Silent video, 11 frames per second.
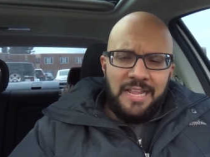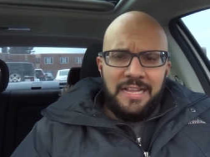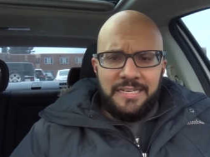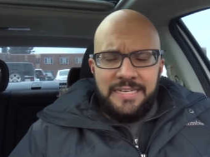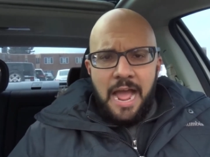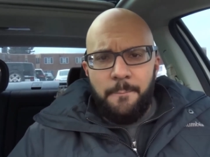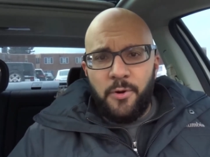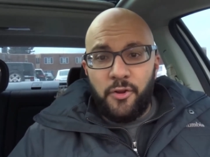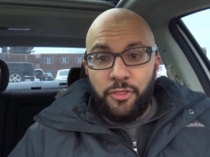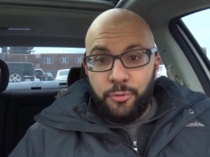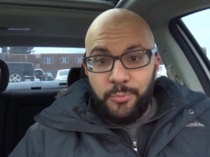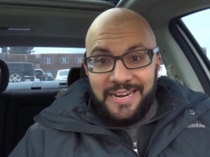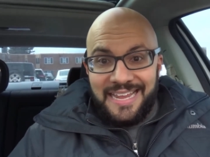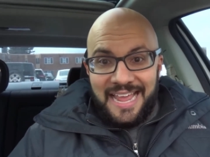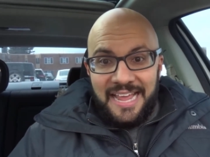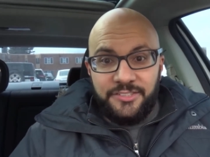Number 3
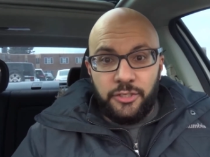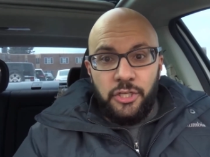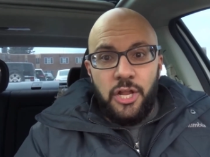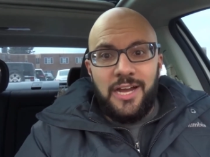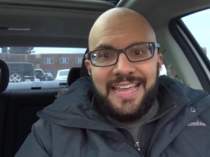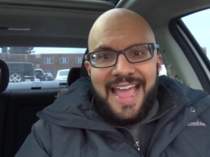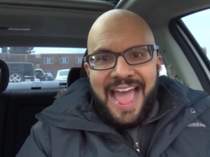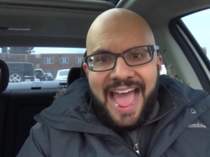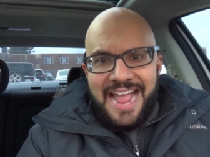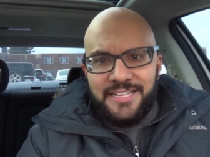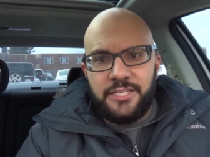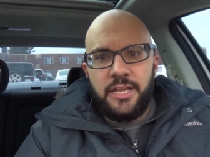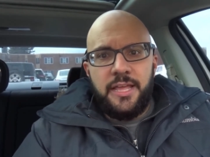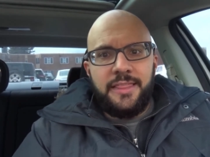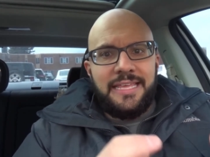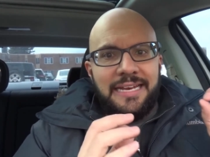is look at
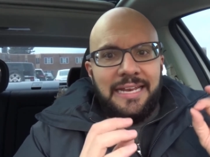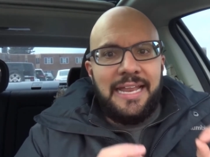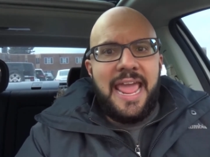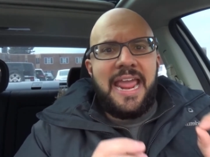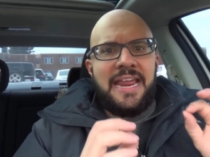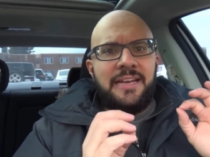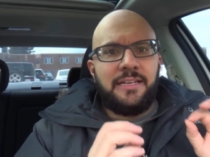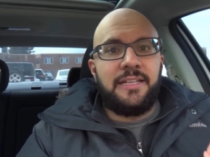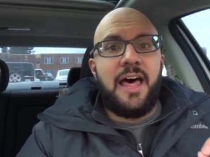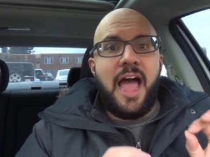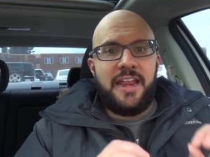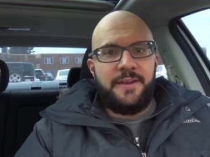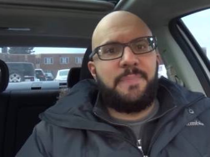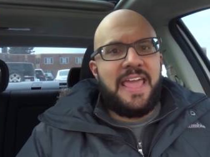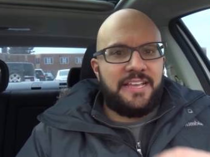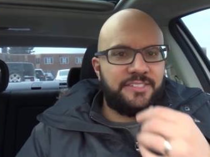the lane line
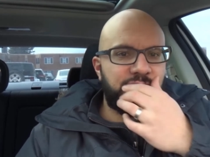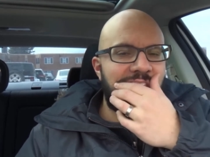pace.